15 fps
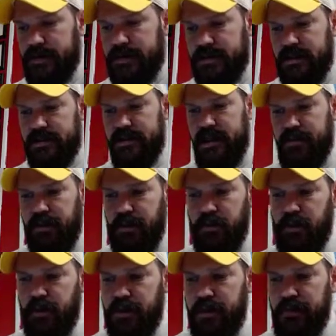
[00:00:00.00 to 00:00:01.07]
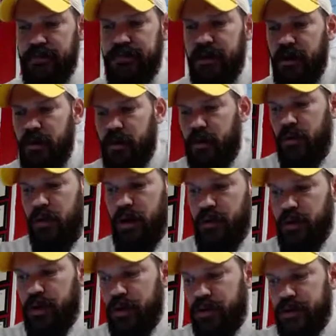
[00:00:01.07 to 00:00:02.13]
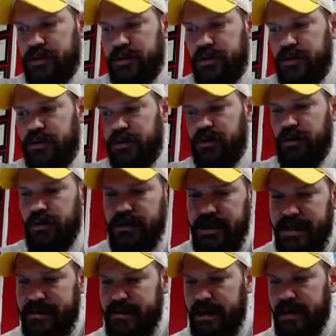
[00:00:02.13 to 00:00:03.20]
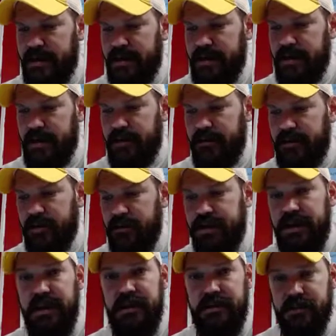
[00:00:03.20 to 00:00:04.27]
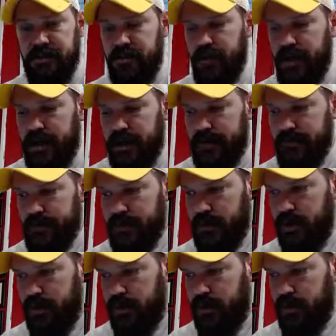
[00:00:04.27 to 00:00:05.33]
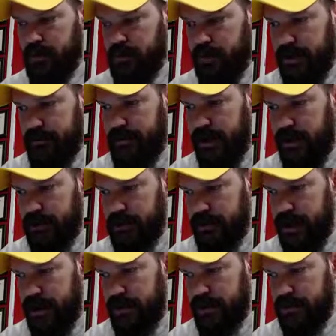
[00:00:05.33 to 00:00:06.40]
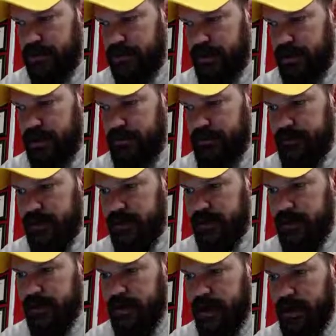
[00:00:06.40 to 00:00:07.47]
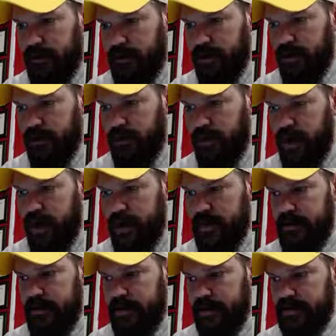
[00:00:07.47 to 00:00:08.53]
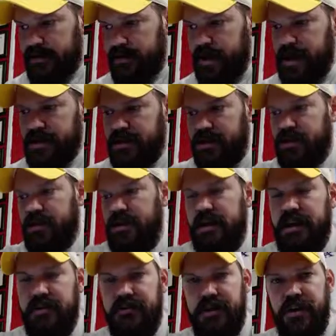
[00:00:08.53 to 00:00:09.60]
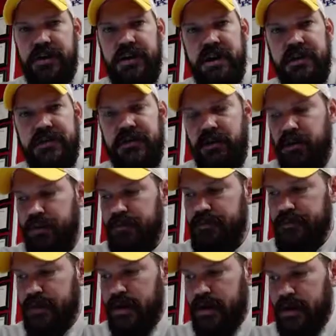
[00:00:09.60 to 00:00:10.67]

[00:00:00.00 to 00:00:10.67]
this example 1, where we're going to use a technique of completing the square, which we have talked about a little bit, and we're going to write the expression in vertex form.